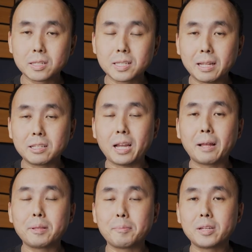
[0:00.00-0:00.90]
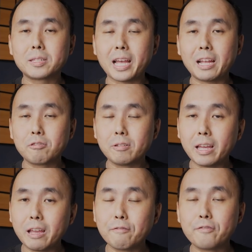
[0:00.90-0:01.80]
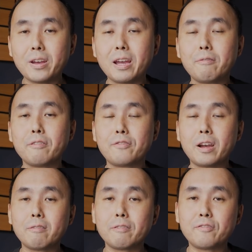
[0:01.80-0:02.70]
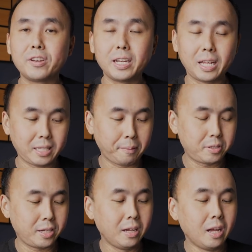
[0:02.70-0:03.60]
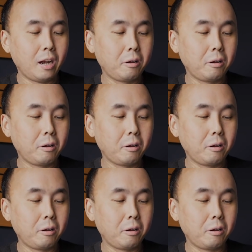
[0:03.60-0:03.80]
is that the adapter is actually a very, very thin adapter.